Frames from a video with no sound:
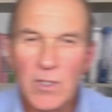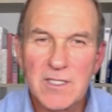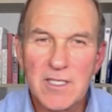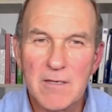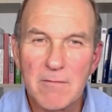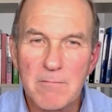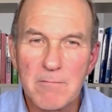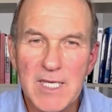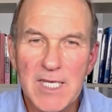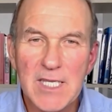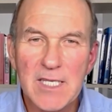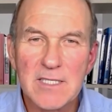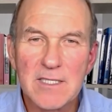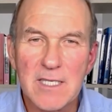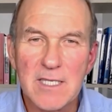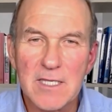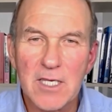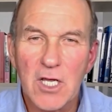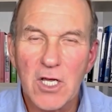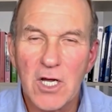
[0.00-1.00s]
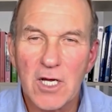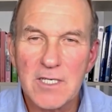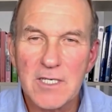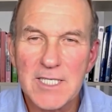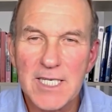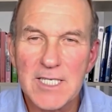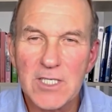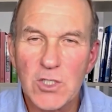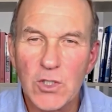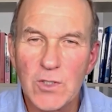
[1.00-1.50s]
it means that the
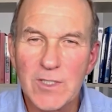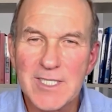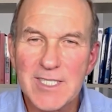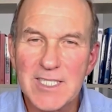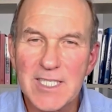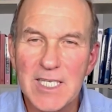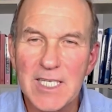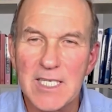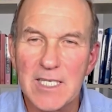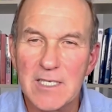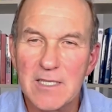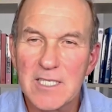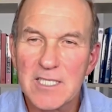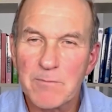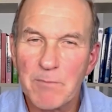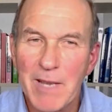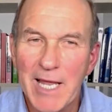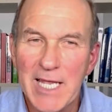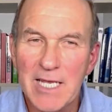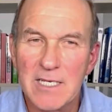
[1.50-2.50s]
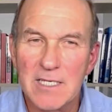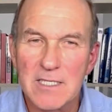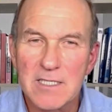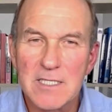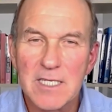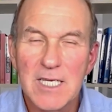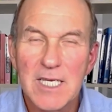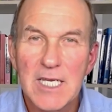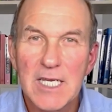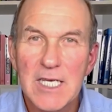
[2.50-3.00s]
content you see in this
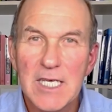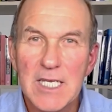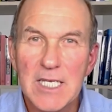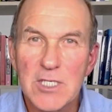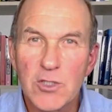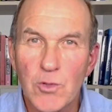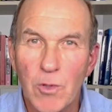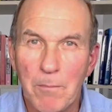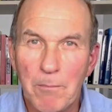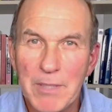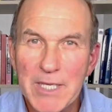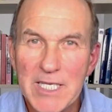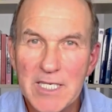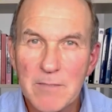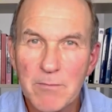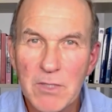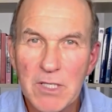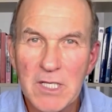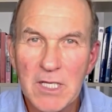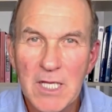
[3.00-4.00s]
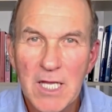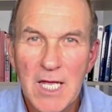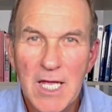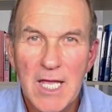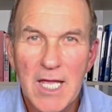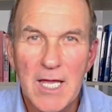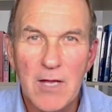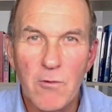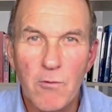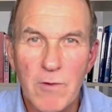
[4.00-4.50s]
playlist is repeatable
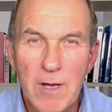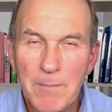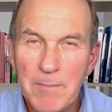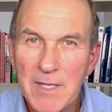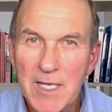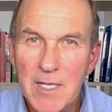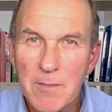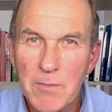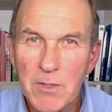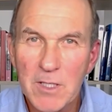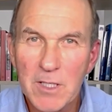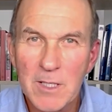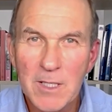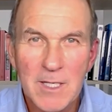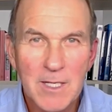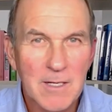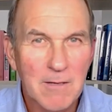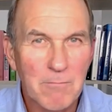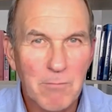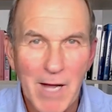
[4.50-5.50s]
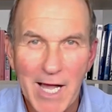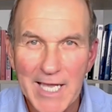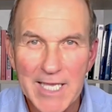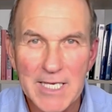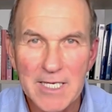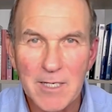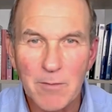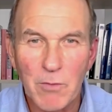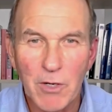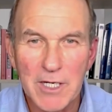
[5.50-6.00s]
and replicable by
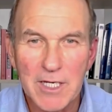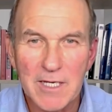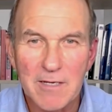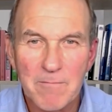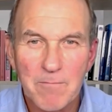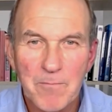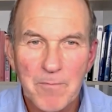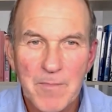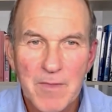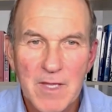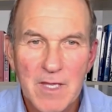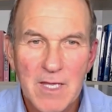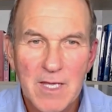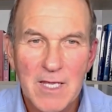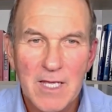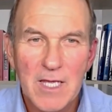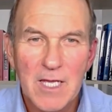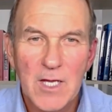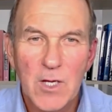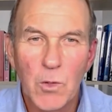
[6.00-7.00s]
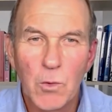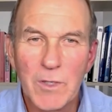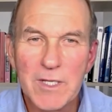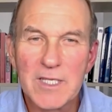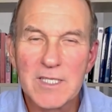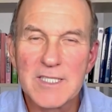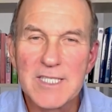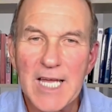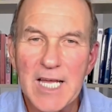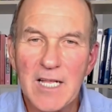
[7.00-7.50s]
anybody.
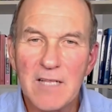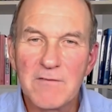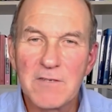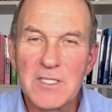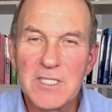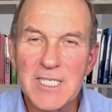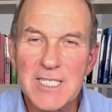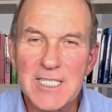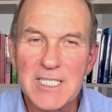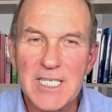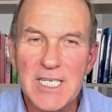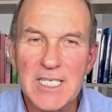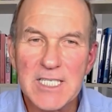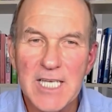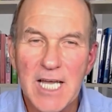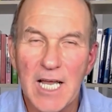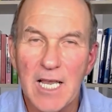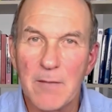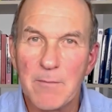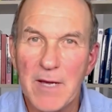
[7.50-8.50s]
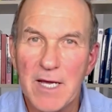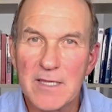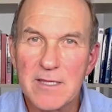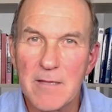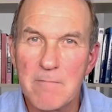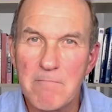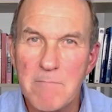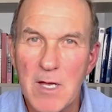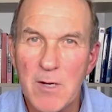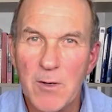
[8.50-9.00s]
We'll delve into detail about
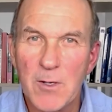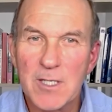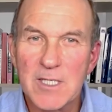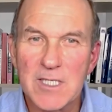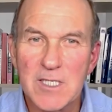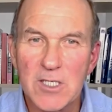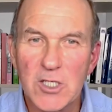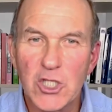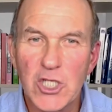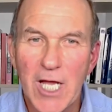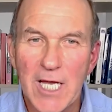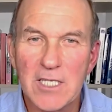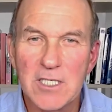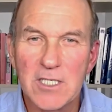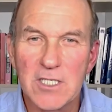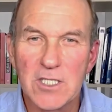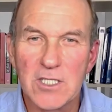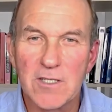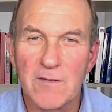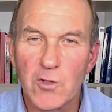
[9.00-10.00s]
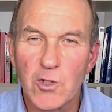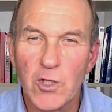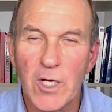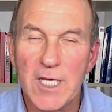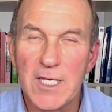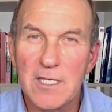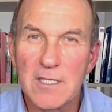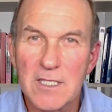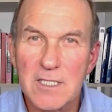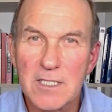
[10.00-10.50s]
the merits and challenges of
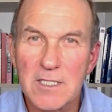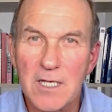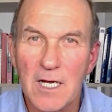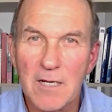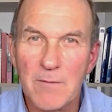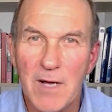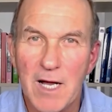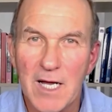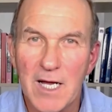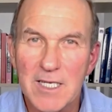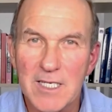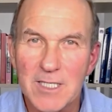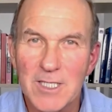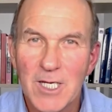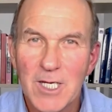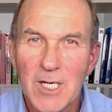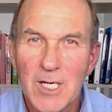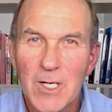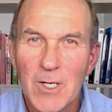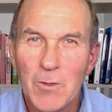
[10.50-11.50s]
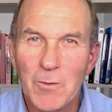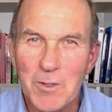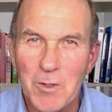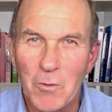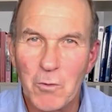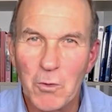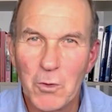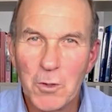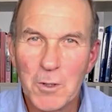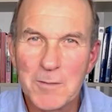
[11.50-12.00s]
trading the stock market with a
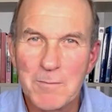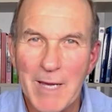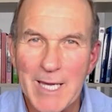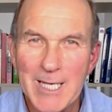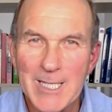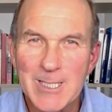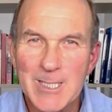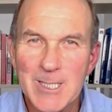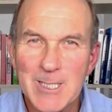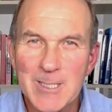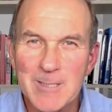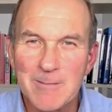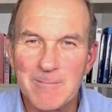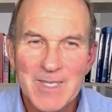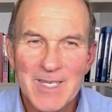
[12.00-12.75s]
rules-based system.